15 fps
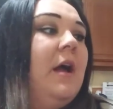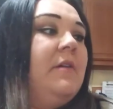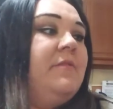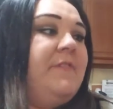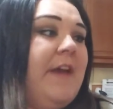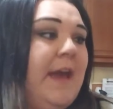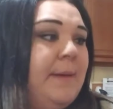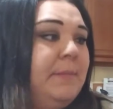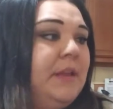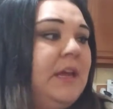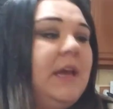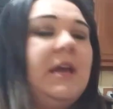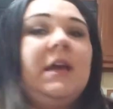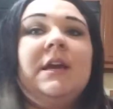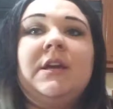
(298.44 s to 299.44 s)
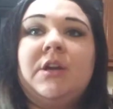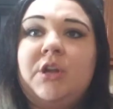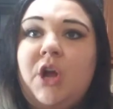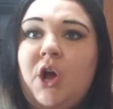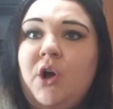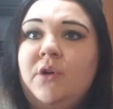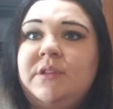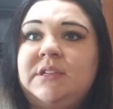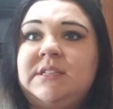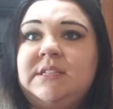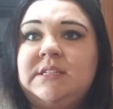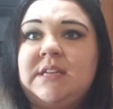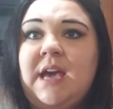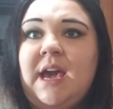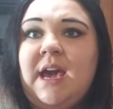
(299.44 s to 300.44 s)
family. You know, this
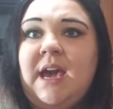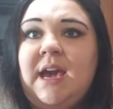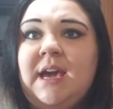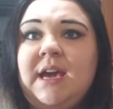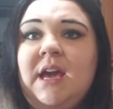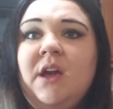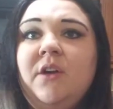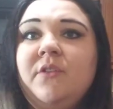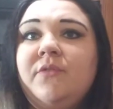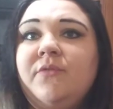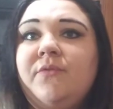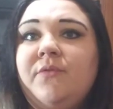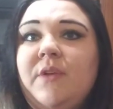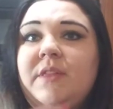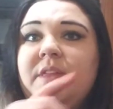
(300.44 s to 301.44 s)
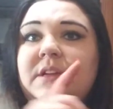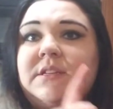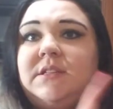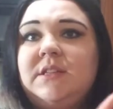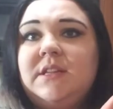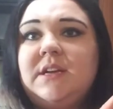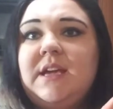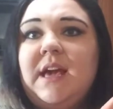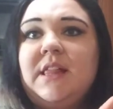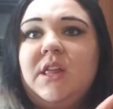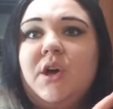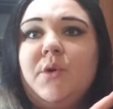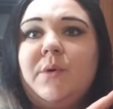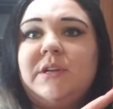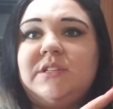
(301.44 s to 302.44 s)
is a the the
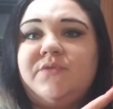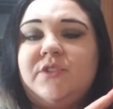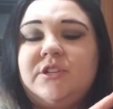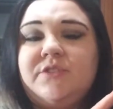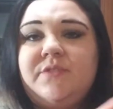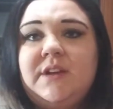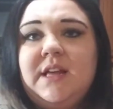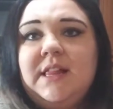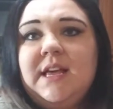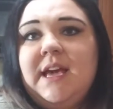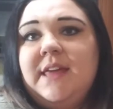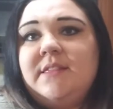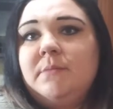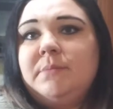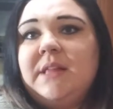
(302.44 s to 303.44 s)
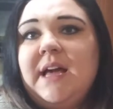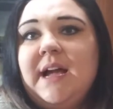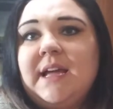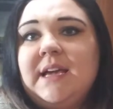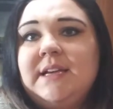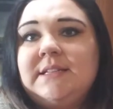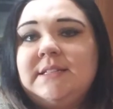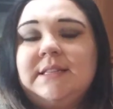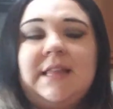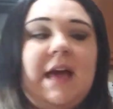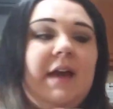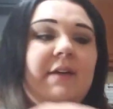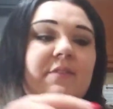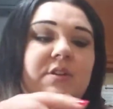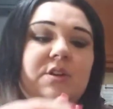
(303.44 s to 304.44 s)
yellow is French vanilla and the black is
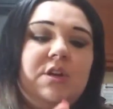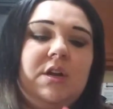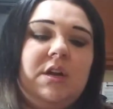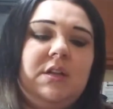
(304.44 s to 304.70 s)
lavender. A